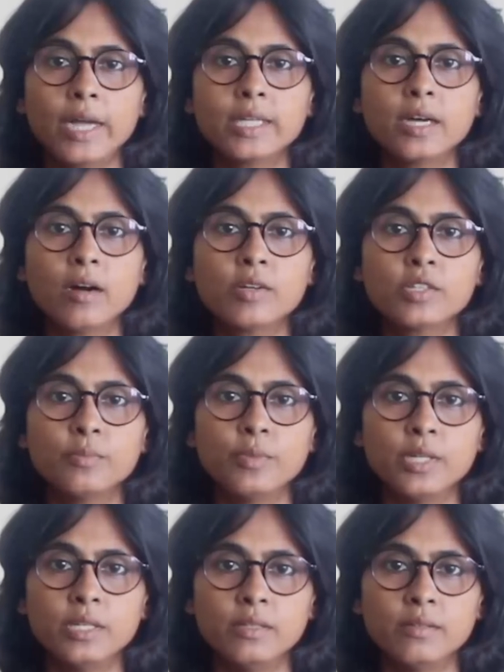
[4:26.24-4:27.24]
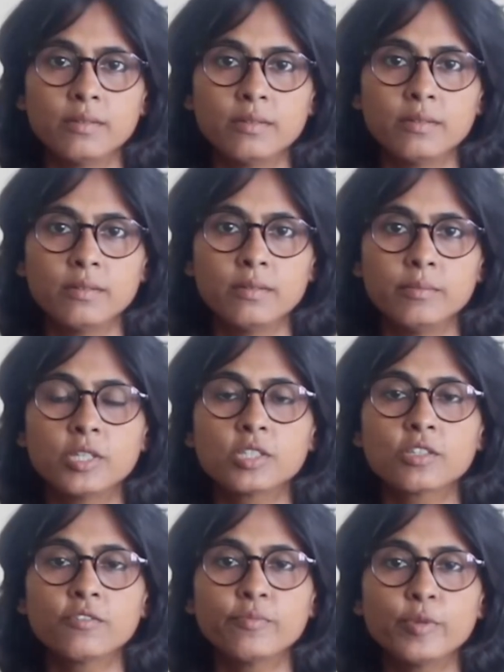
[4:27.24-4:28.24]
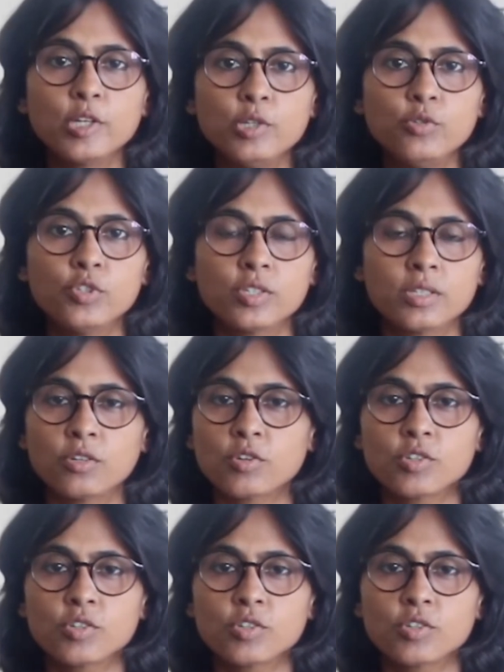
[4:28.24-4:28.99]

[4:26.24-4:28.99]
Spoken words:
can't breathe because of pollution, not